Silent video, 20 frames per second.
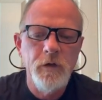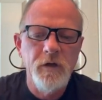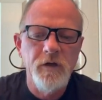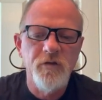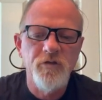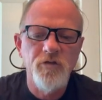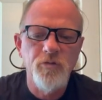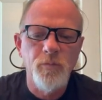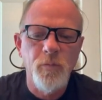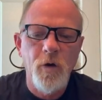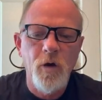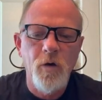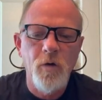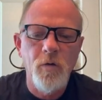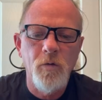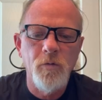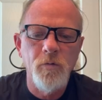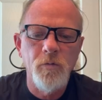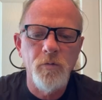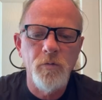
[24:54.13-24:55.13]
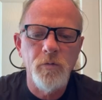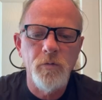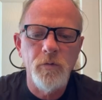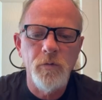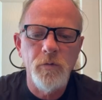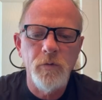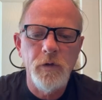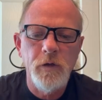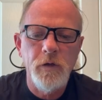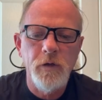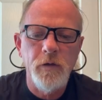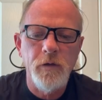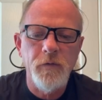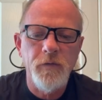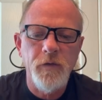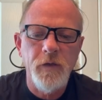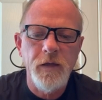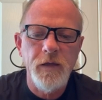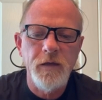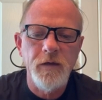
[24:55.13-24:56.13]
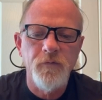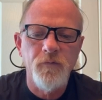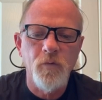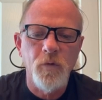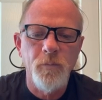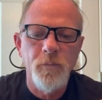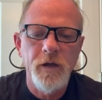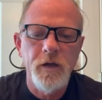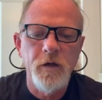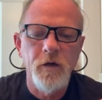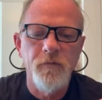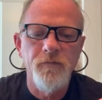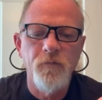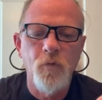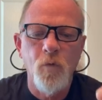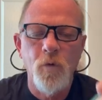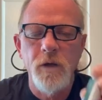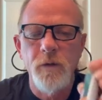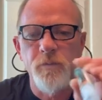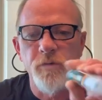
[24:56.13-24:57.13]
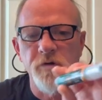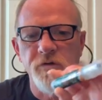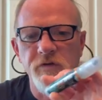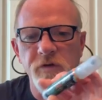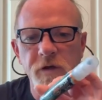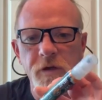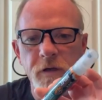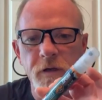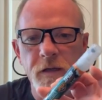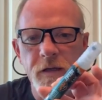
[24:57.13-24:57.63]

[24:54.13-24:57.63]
small thing of Repel 40%